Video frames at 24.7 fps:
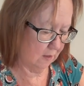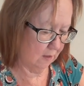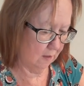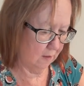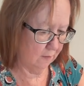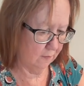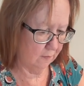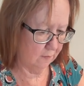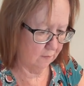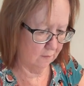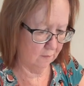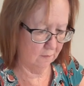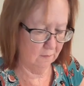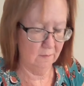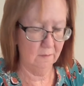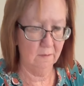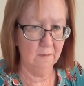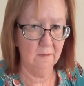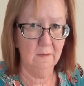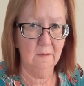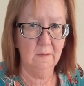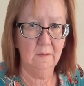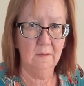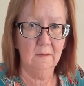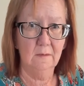other
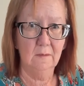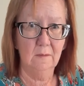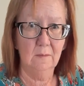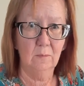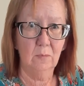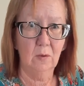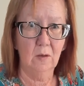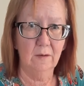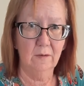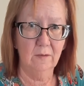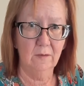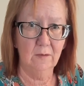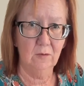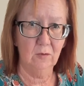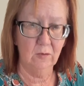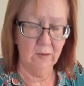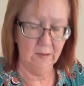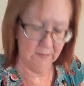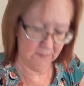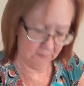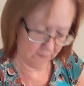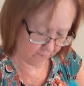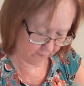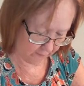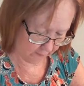part of the
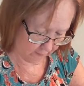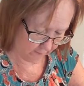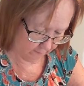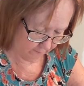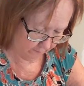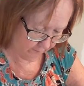transfer